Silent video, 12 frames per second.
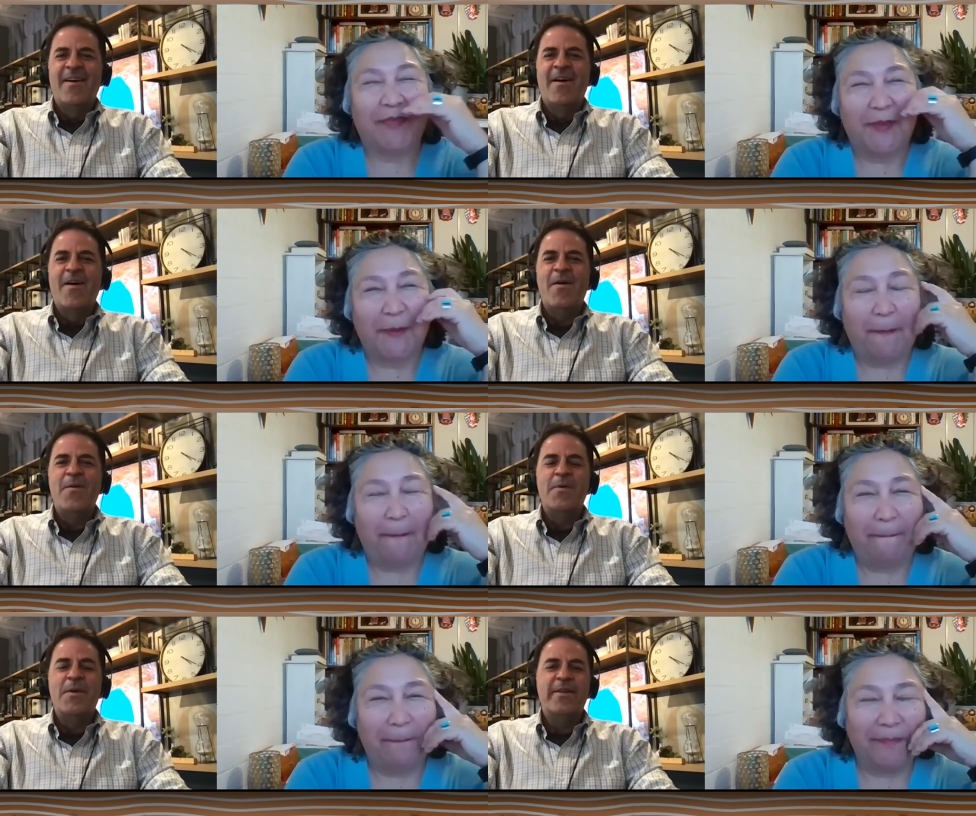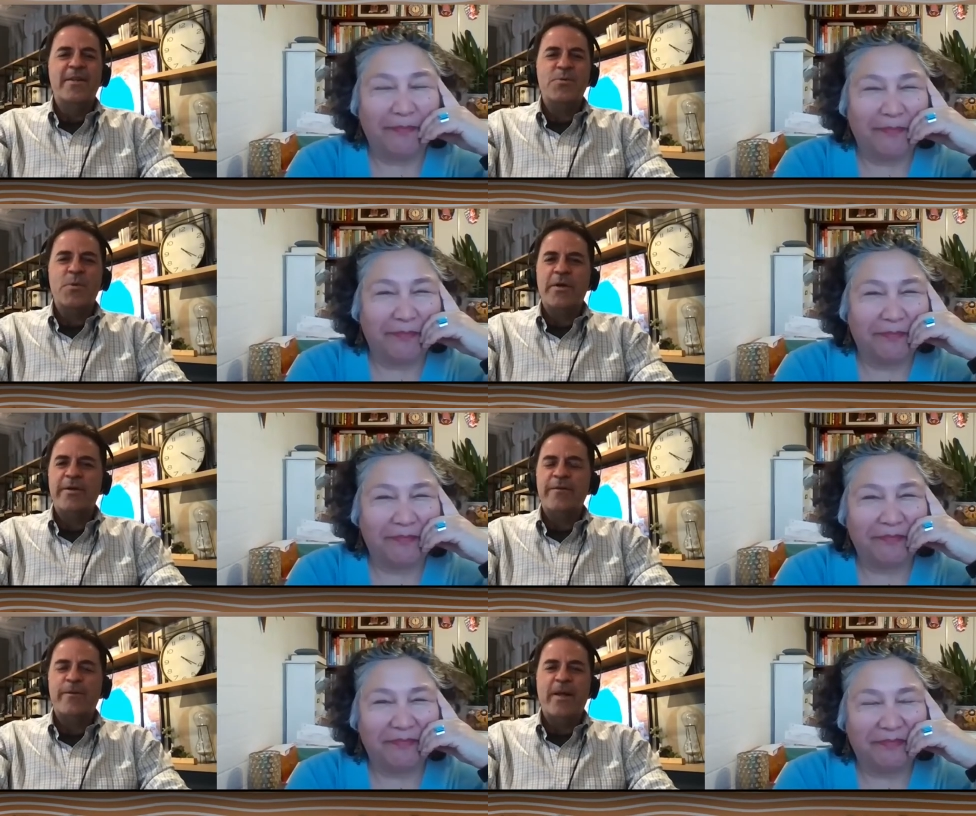Speaker 1: oh, well, that's
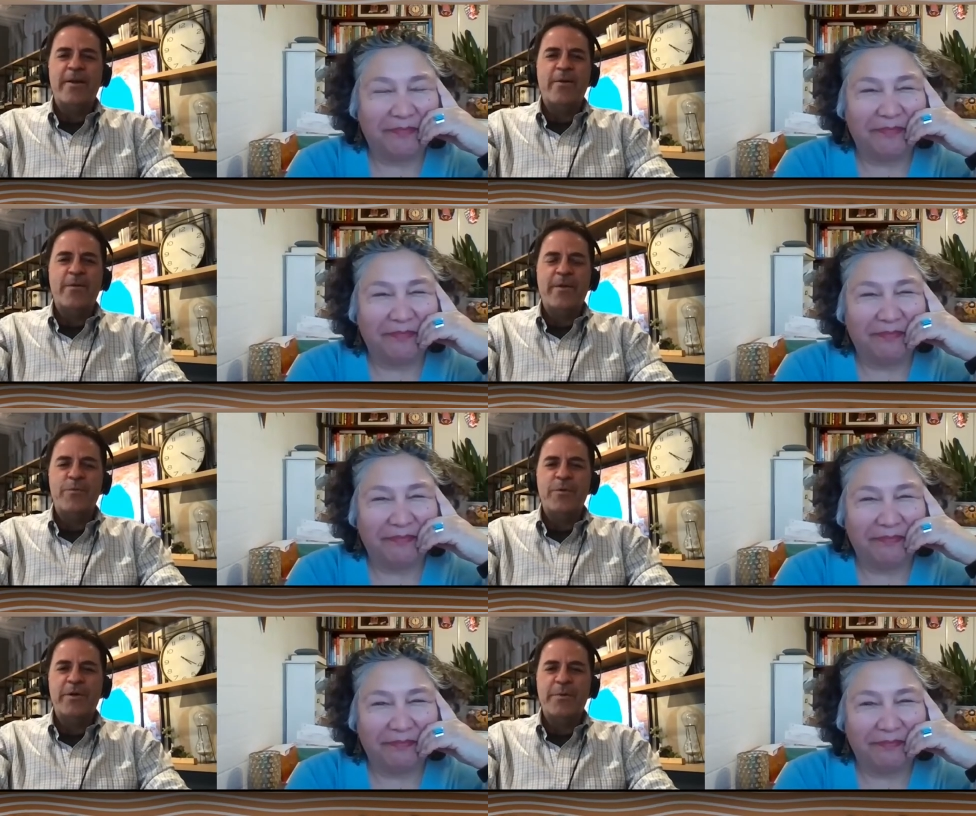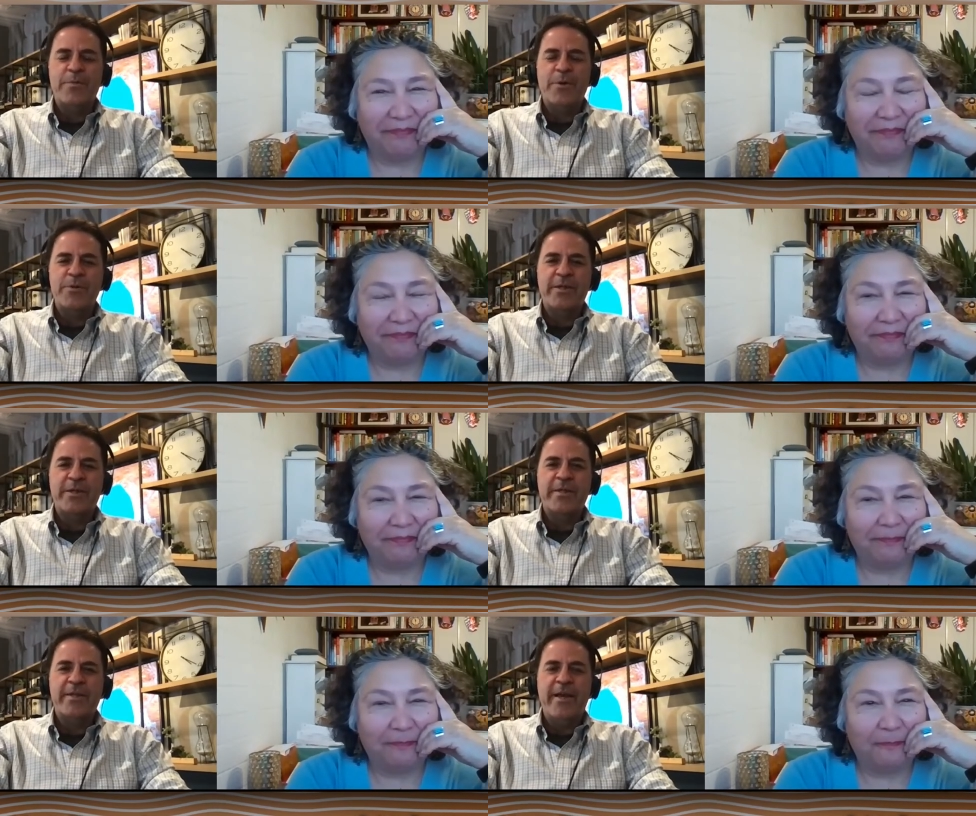wonderful. I know that we're
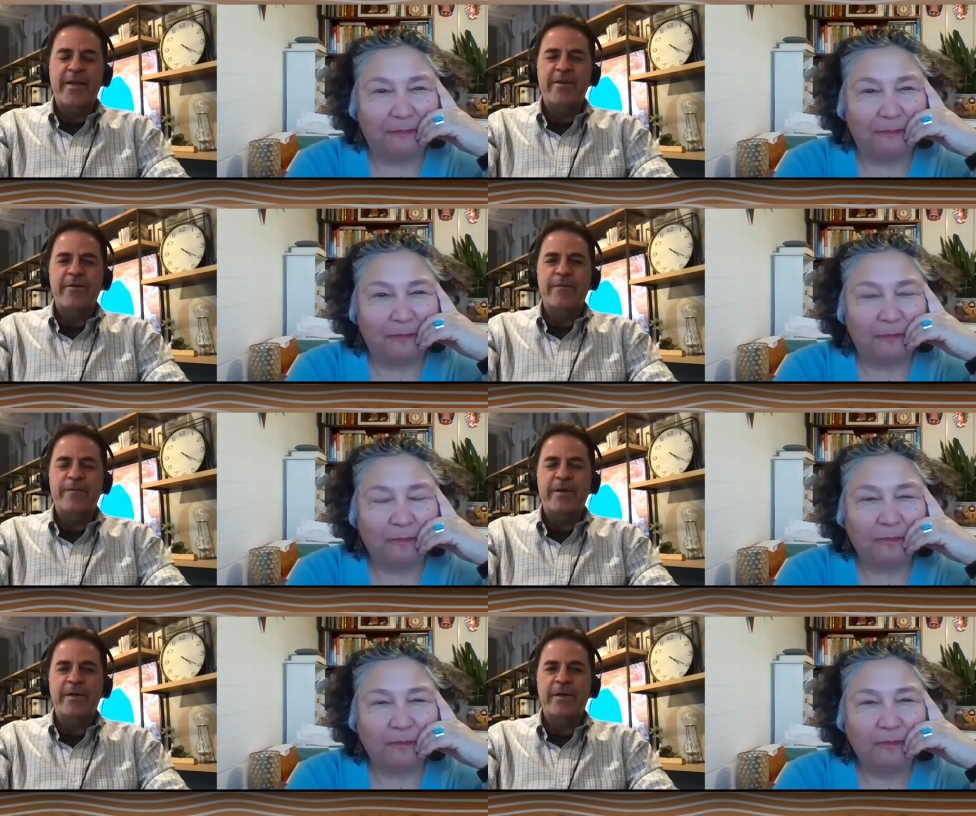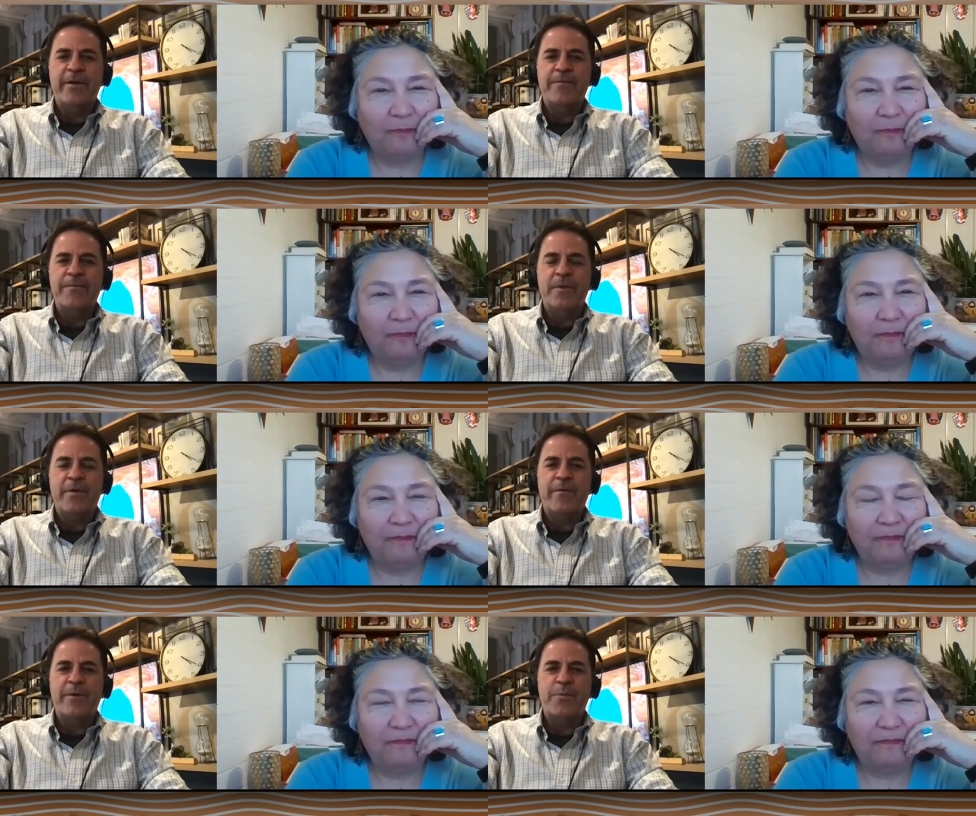approaching the end of, uh,
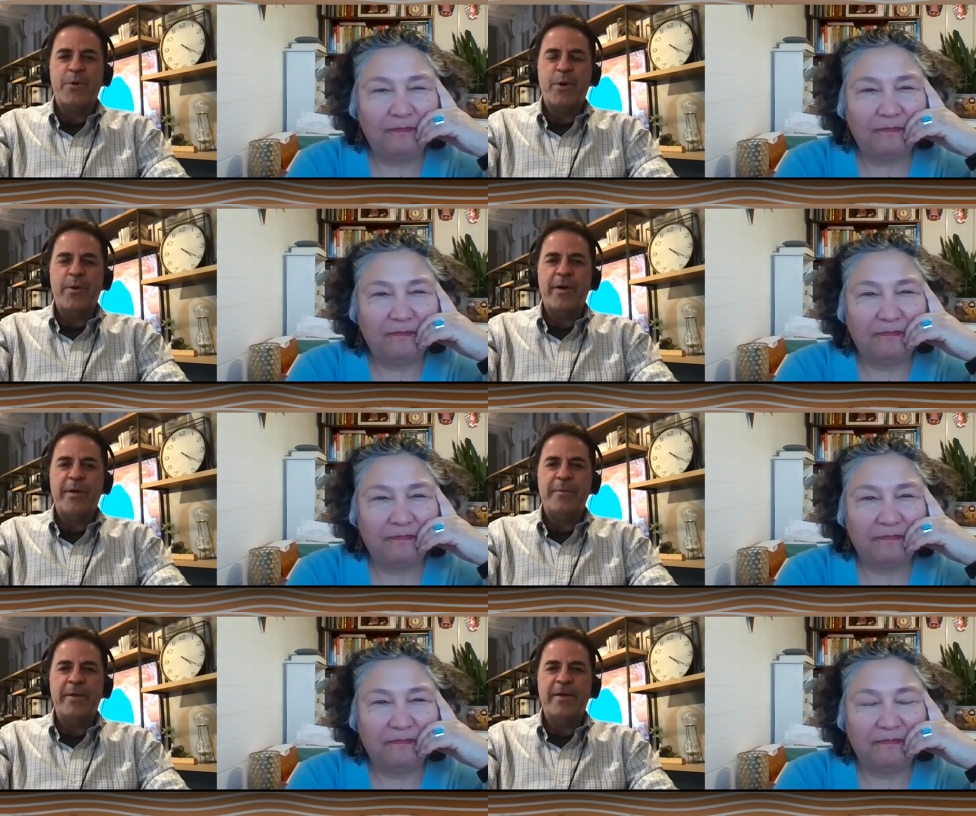of our program.